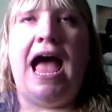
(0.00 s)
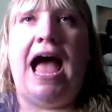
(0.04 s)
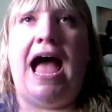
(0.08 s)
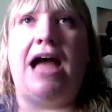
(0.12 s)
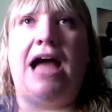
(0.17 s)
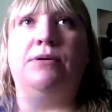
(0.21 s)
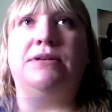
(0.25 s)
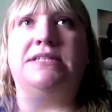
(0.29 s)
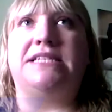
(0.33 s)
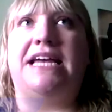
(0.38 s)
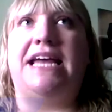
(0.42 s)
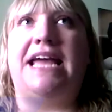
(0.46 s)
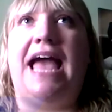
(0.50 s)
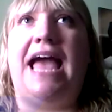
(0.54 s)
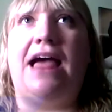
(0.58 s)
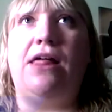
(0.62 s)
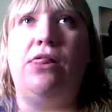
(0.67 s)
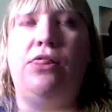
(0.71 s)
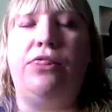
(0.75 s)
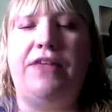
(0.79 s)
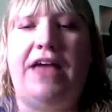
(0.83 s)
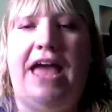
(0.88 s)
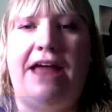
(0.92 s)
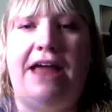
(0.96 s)
I was a
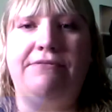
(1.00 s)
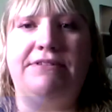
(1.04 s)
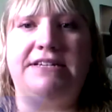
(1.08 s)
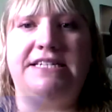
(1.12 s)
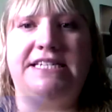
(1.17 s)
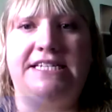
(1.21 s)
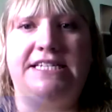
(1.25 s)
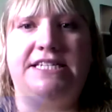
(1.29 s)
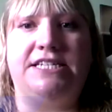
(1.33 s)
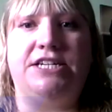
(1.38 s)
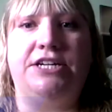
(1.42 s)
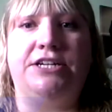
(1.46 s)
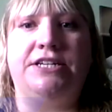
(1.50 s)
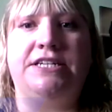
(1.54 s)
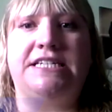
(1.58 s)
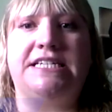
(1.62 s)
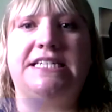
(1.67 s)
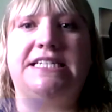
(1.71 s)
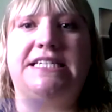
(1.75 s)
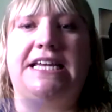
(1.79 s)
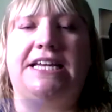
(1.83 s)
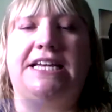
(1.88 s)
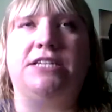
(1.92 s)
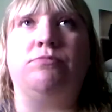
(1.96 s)
healthcare assistant
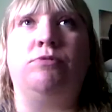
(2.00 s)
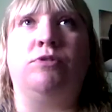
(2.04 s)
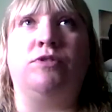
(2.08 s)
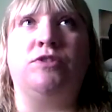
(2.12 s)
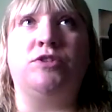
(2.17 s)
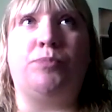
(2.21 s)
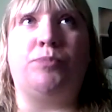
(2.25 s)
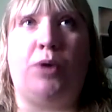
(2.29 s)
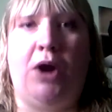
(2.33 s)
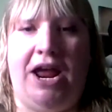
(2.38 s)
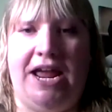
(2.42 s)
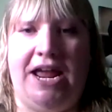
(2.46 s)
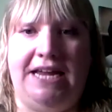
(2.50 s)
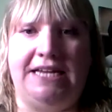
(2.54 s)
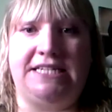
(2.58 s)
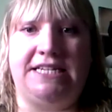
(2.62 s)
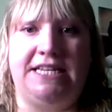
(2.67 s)
6 months prior